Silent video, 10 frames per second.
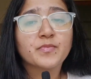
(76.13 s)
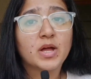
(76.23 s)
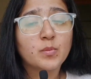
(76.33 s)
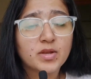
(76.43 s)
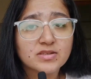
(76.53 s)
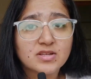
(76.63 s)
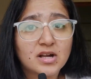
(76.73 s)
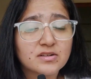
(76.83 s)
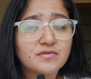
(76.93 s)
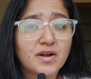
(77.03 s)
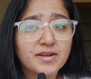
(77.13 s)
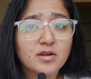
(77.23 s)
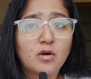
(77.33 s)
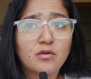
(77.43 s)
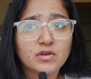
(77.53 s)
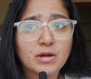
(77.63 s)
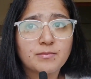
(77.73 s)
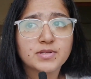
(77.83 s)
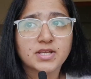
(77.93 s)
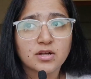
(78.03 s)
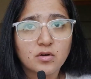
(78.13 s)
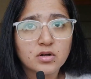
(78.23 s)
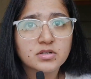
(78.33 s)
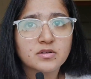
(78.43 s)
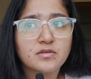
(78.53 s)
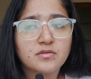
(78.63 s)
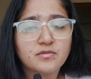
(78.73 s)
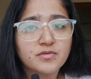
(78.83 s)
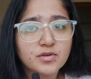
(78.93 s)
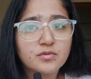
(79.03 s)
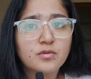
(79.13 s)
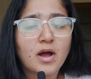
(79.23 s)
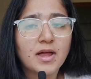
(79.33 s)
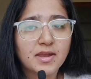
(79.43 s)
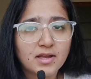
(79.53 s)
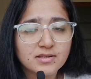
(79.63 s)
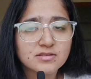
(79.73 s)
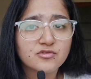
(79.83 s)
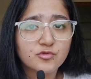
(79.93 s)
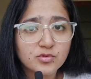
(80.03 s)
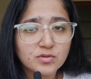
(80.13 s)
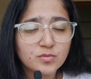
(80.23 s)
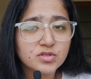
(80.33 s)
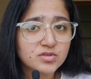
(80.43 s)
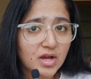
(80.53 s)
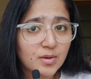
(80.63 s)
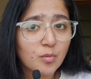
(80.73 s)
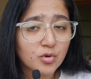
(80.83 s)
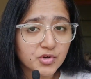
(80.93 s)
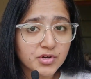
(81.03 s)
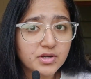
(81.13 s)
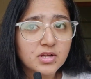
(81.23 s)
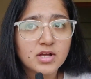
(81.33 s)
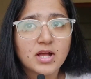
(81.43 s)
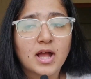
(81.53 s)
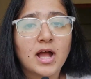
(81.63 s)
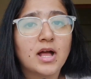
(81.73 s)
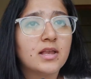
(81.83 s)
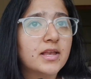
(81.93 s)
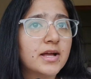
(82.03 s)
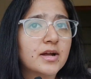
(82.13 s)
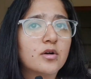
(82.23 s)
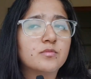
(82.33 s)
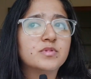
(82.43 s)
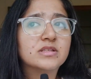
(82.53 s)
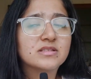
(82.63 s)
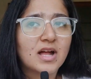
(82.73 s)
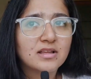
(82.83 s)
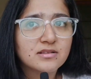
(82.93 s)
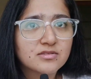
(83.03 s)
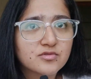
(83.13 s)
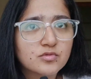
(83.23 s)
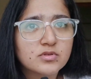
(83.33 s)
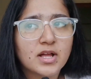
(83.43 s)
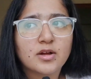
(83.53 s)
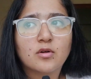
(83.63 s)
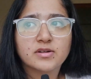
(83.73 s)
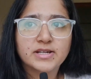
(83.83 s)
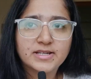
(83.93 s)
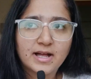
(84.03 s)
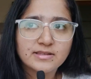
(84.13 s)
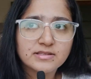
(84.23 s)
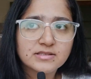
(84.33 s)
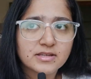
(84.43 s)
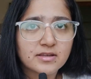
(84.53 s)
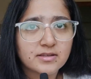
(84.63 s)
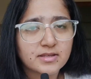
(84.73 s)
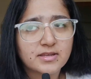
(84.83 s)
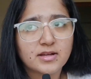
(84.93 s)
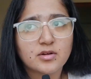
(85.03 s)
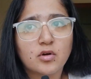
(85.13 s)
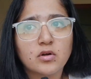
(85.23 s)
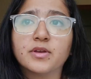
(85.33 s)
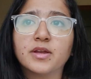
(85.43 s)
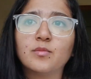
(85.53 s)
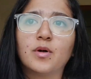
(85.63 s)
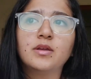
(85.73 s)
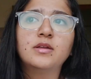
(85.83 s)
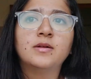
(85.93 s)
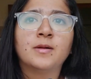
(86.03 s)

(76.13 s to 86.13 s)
And when I started finding off campus, I got a few analyst roles which I wanted. Like I got business analyst role, I got data analyst, and then I got more than one.